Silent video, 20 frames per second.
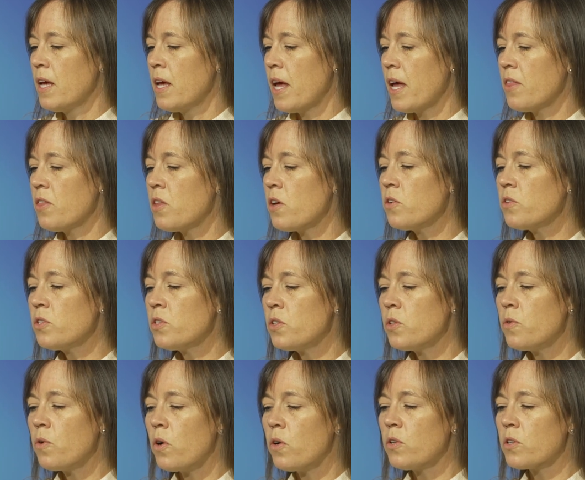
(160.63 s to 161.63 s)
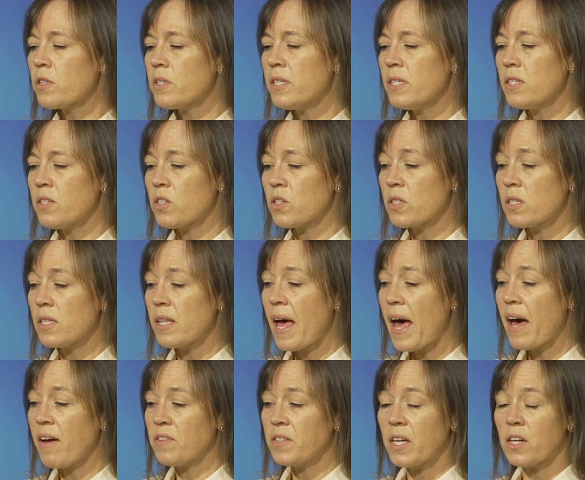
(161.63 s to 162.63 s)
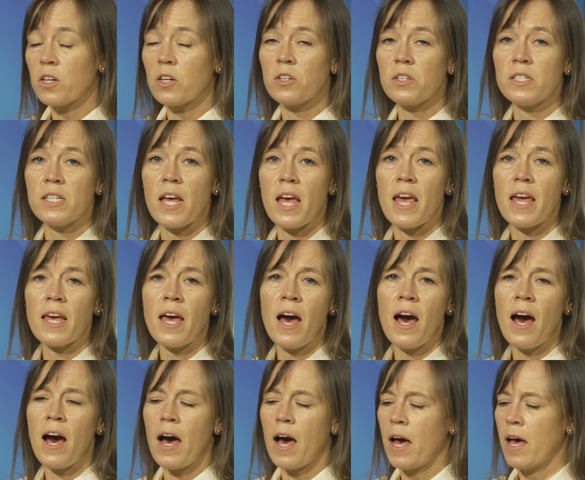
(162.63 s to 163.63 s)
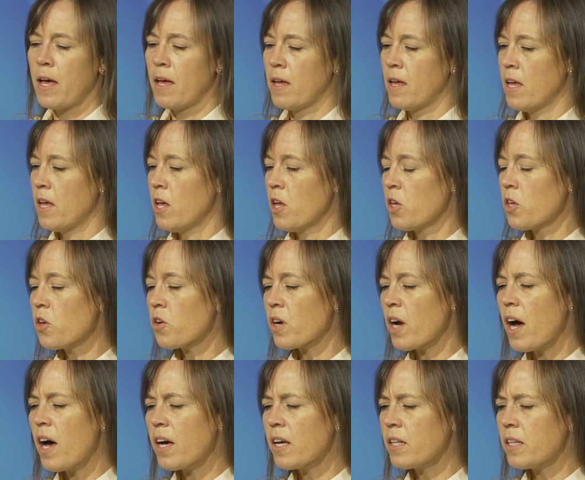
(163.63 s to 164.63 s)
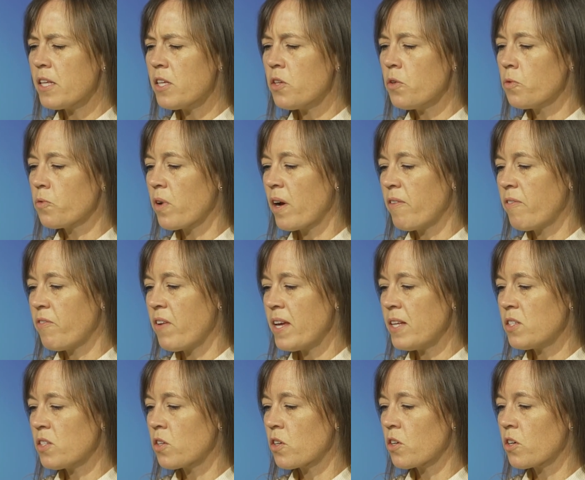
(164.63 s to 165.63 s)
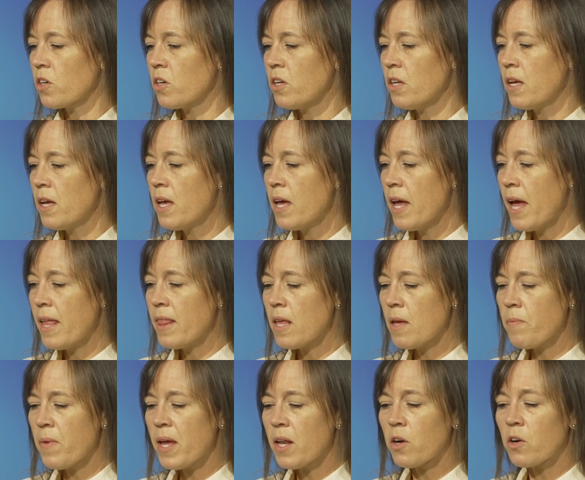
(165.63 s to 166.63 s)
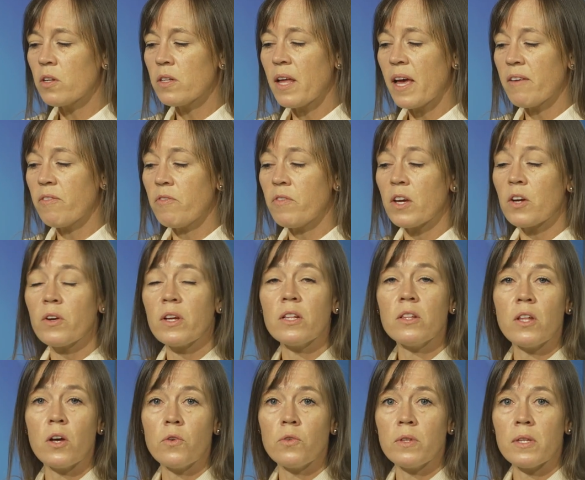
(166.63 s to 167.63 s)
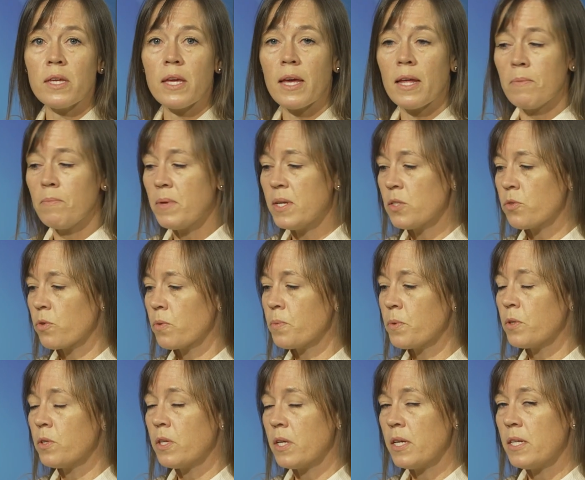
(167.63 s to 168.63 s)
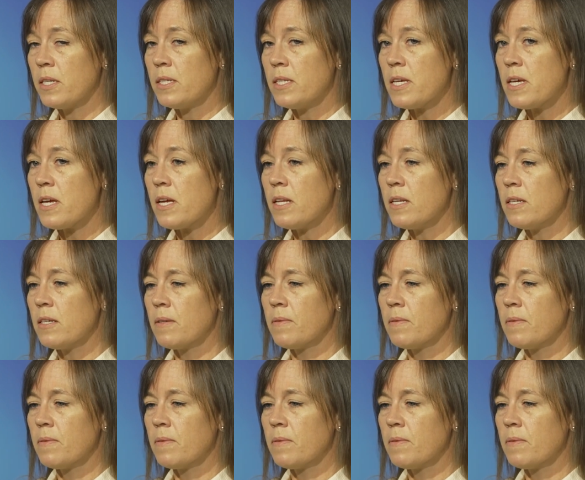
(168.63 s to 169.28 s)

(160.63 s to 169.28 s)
And those 2 older sisters laughed at her, saying, "Ha! You're ugly, you rough-faced girl," and they made her life very lonely and miserable indeed.